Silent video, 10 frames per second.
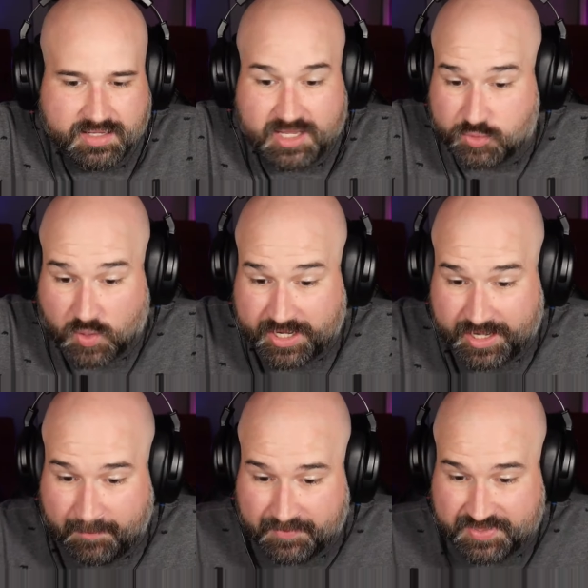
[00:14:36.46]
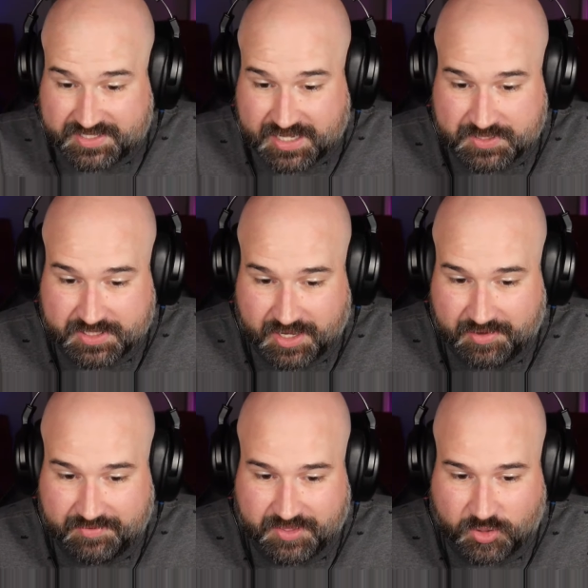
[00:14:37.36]
He's walking up the steps
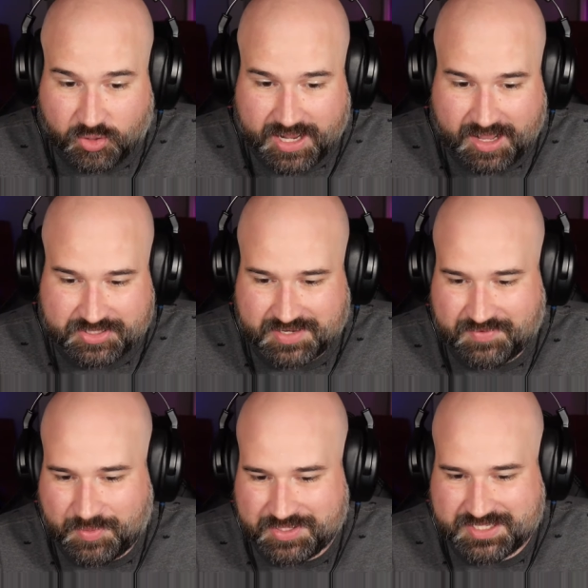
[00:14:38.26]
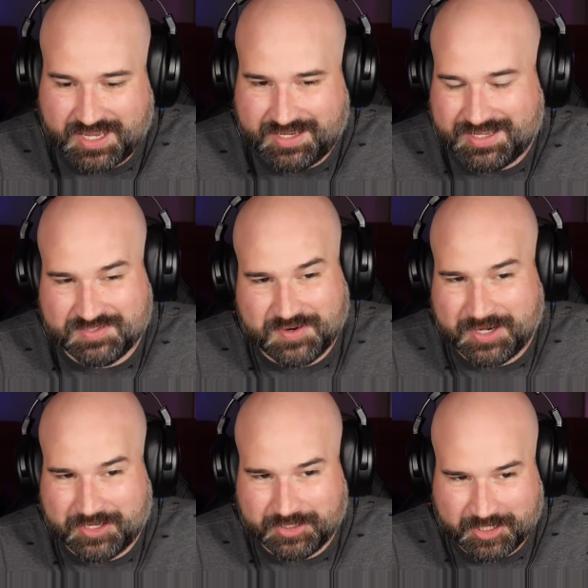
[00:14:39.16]
of the courthouse. Everyone's saying he's very
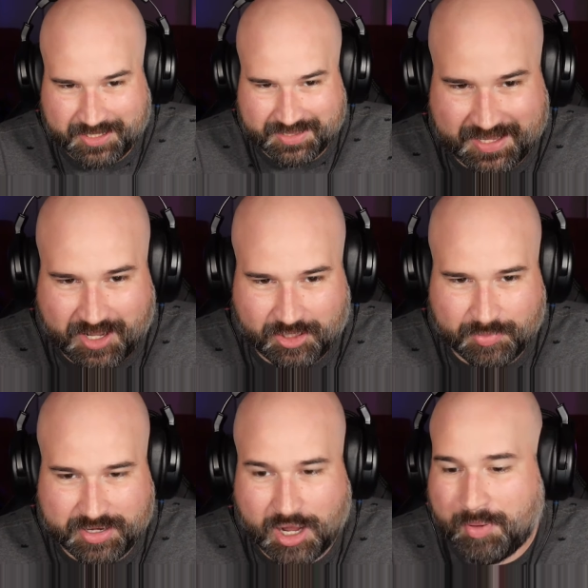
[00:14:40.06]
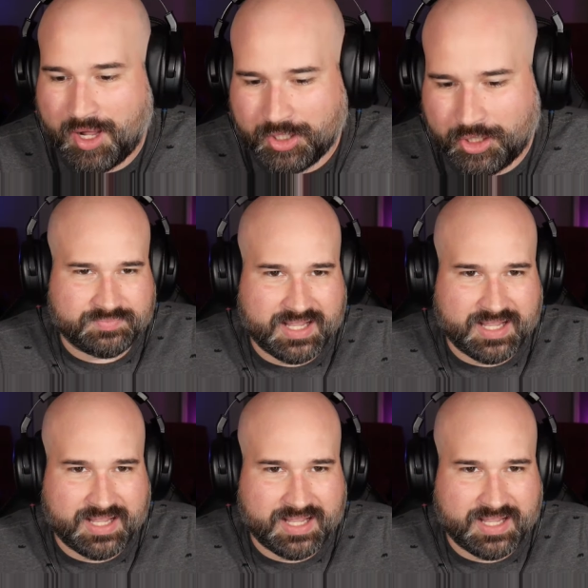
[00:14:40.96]
good looking. They call him Apollo.